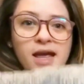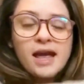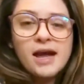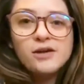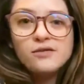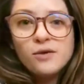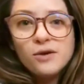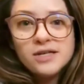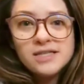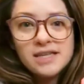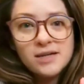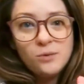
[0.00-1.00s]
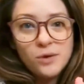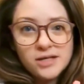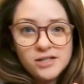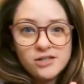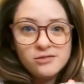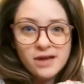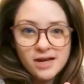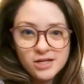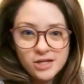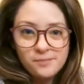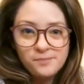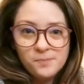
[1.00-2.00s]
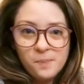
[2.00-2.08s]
and of course, in what direction.